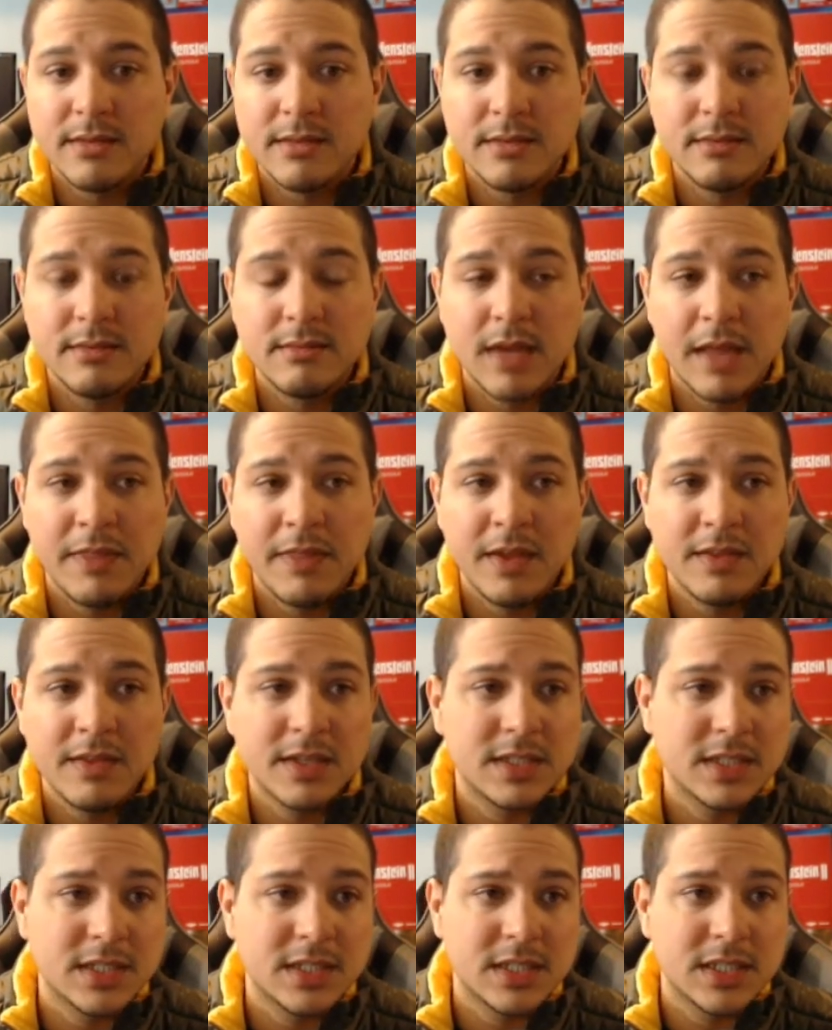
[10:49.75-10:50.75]
I think
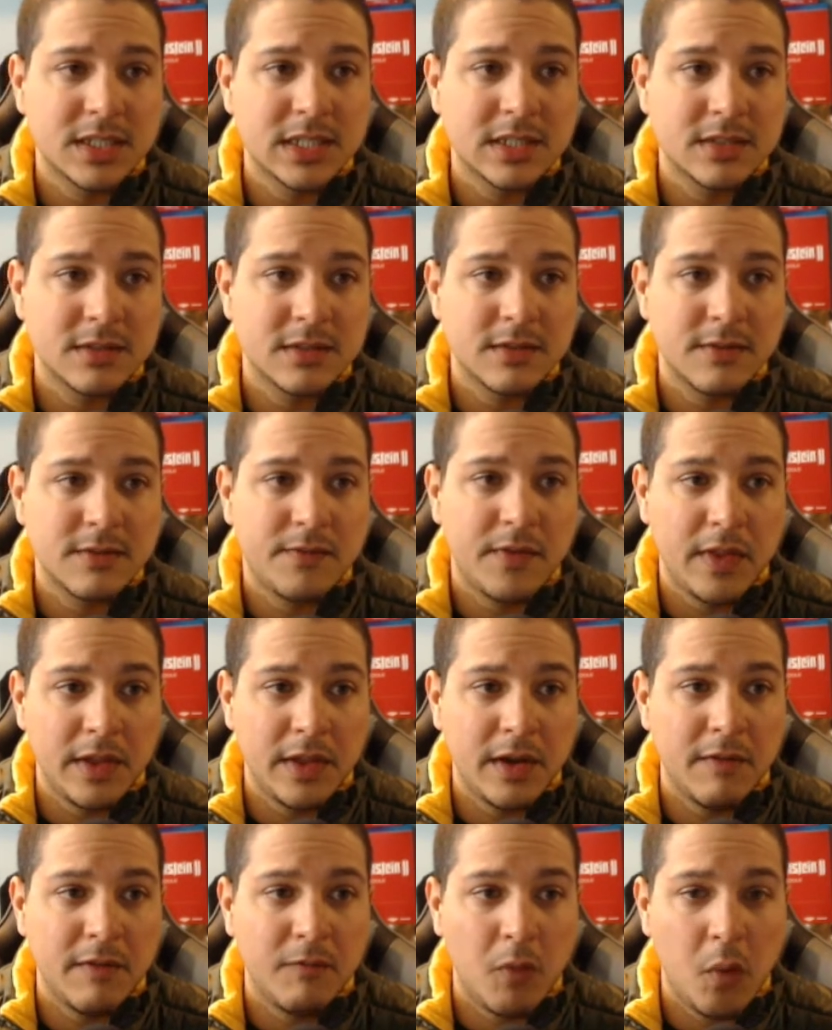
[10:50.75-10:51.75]
this is filling
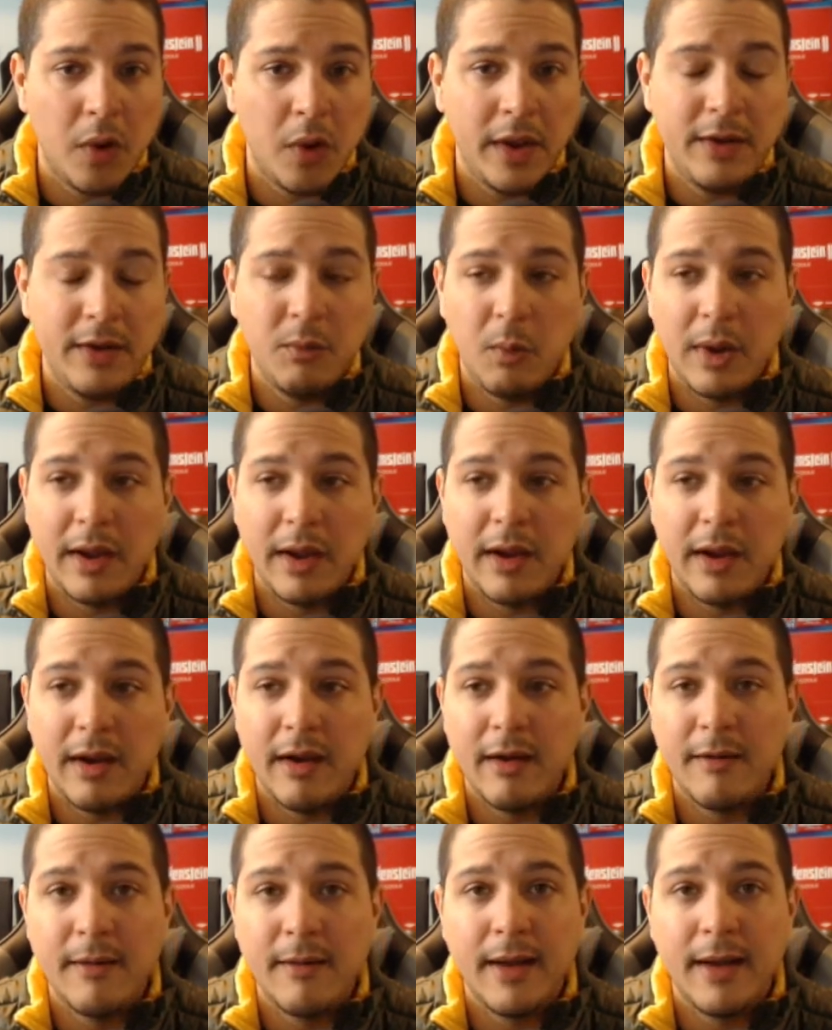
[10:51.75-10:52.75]
a void
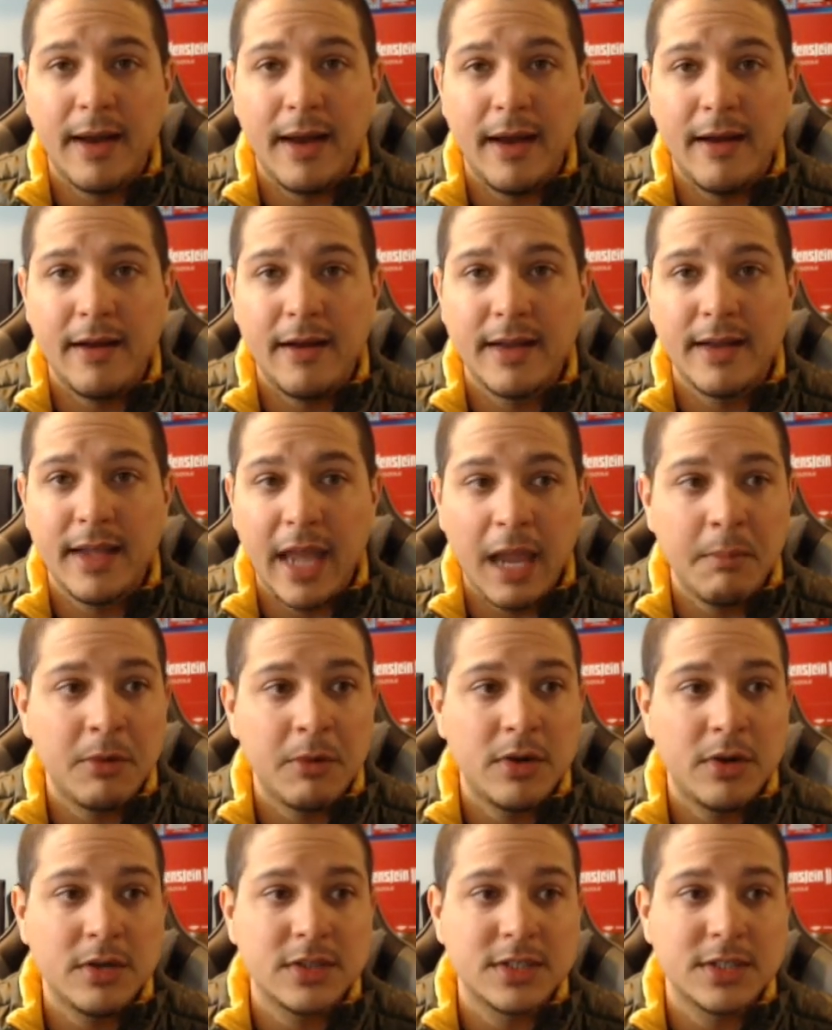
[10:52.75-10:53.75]
where
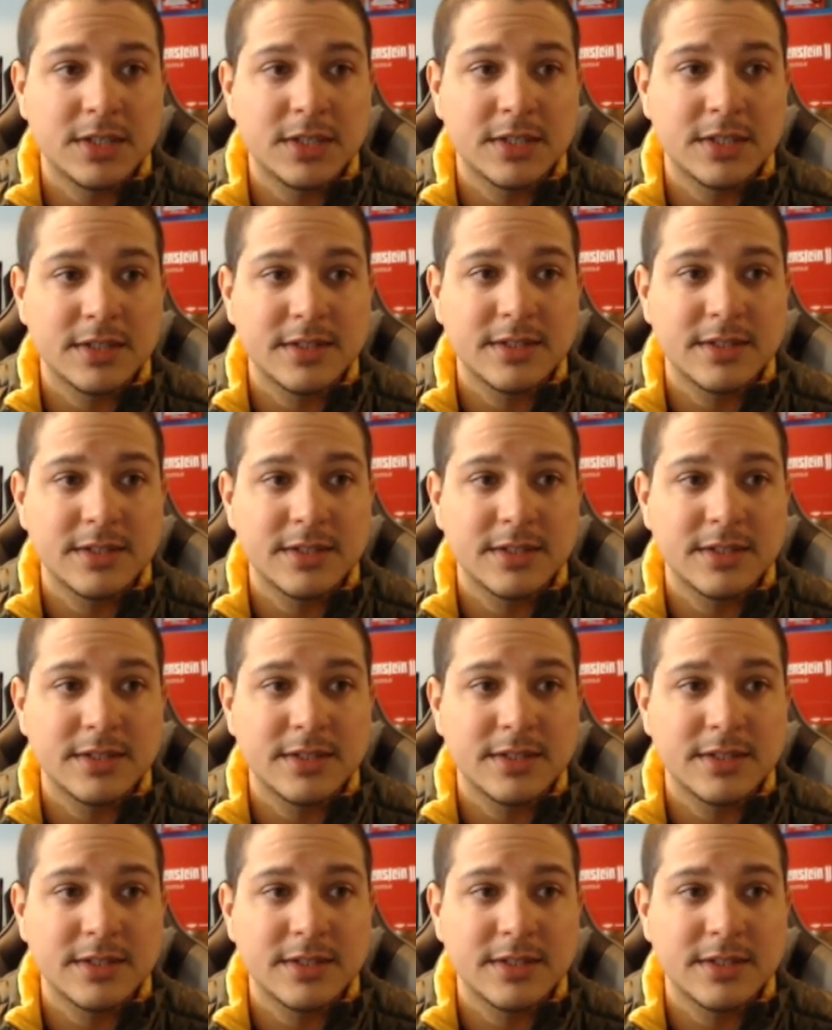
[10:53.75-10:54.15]
gamers